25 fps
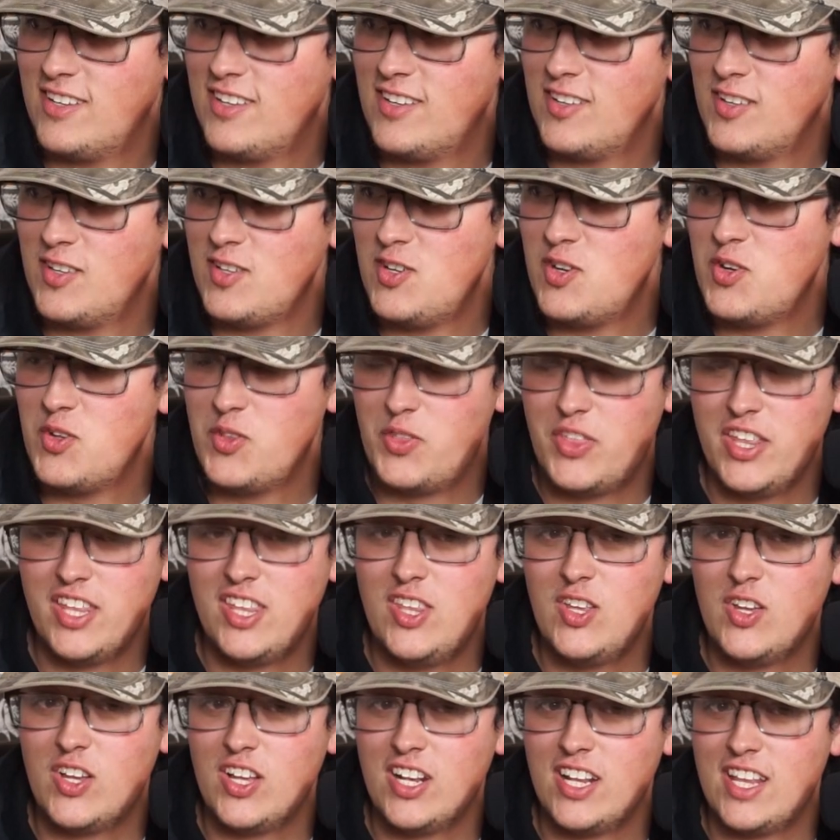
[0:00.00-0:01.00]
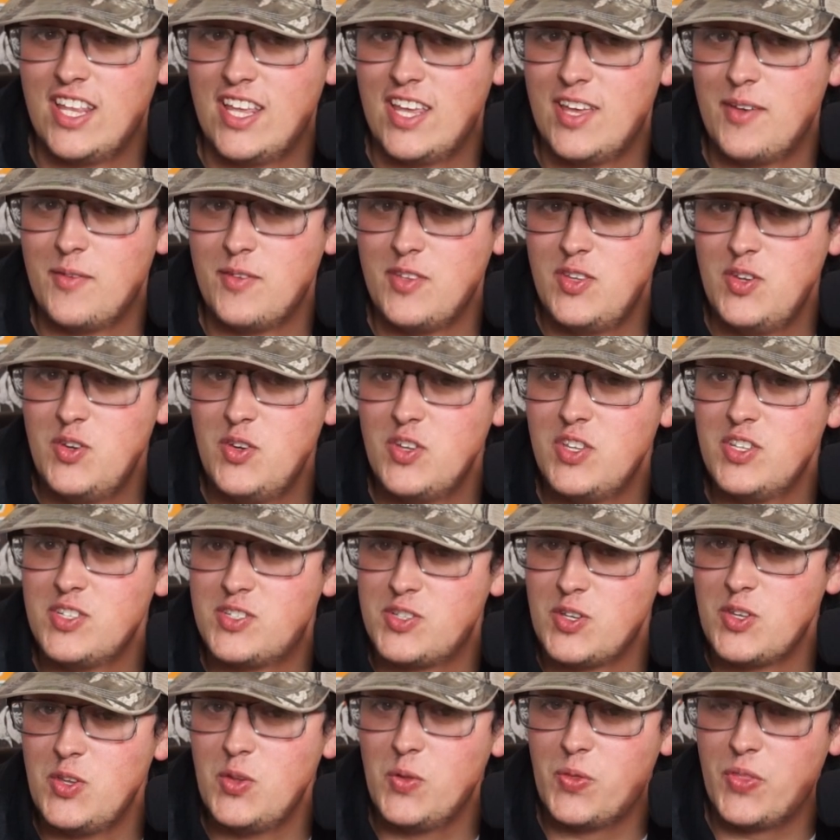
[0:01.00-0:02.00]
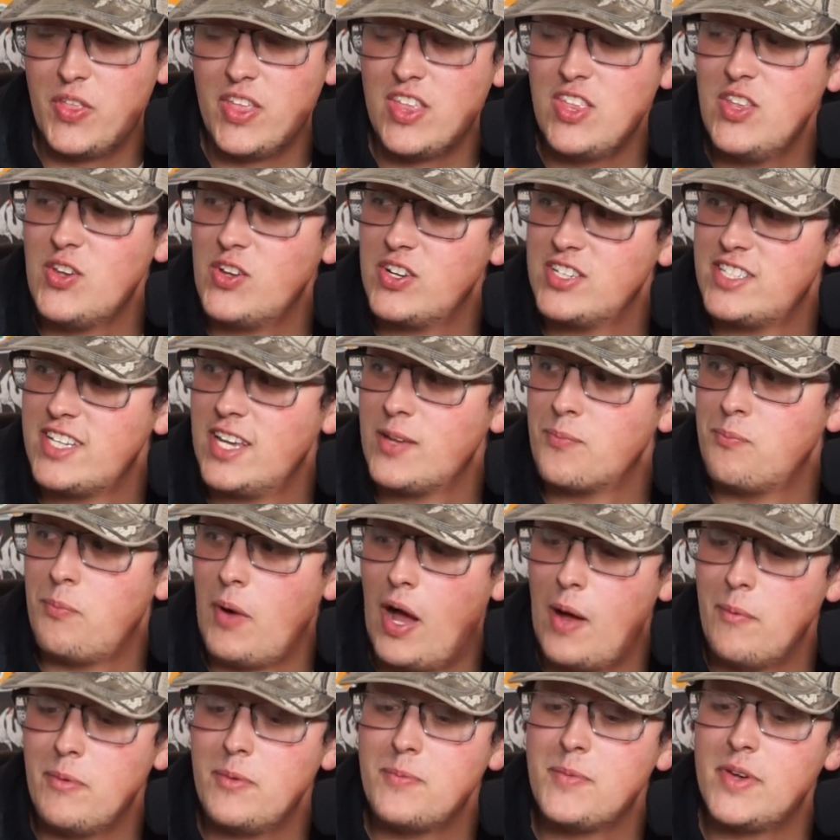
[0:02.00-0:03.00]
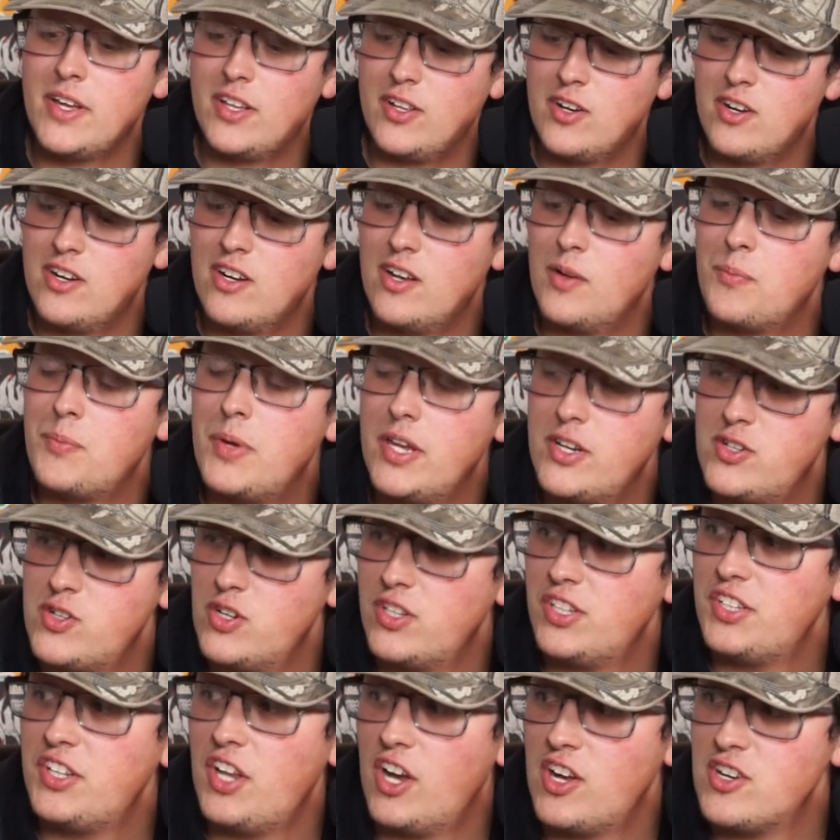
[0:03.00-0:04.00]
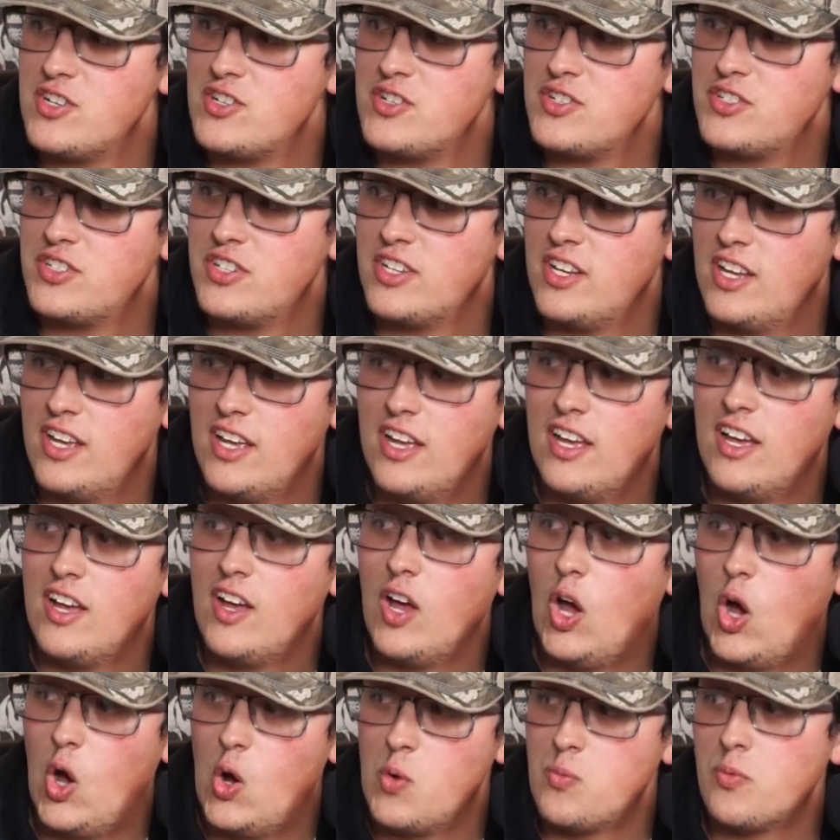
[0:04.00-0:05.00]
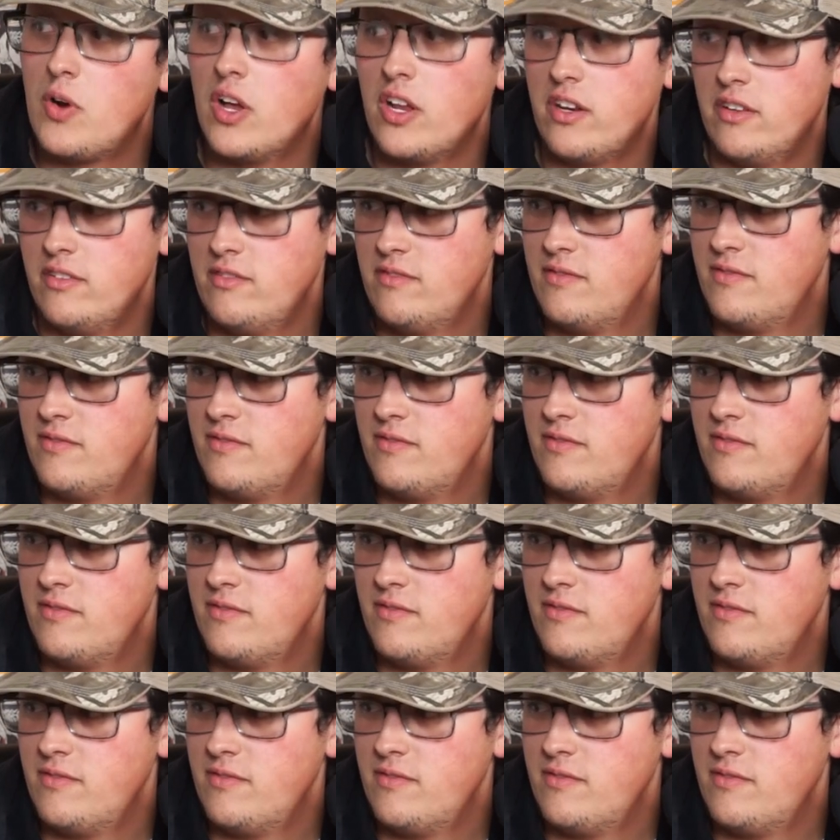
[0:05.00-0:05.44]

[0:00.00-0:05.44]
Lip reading: You think you can hit... So you think you can take Bobby Miller, pitcher on the Dodgers, home run?